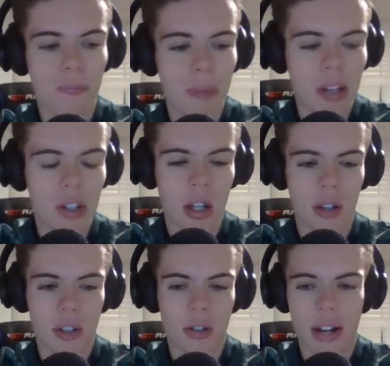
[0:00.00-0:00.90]
big
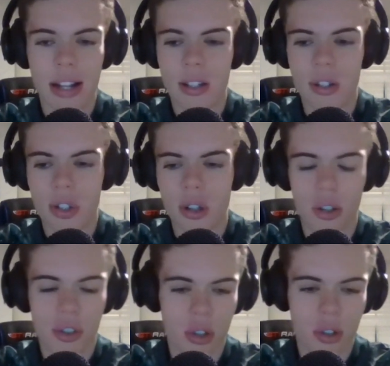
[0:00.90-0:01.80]
chance created,
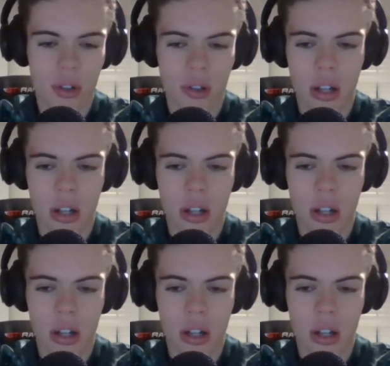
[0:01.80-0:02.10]
shots on